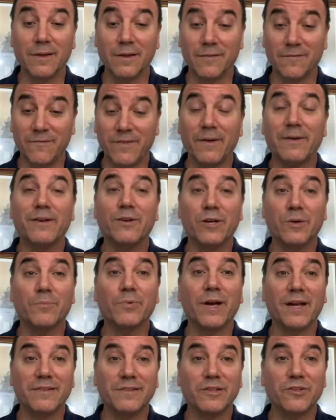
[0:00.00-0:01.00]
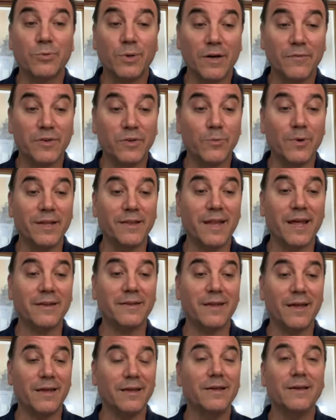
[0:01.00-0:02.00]
very good price at 12-1 that
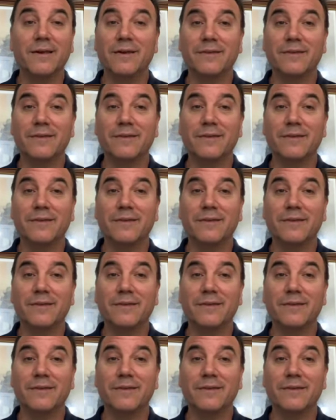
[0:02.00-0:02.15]
day.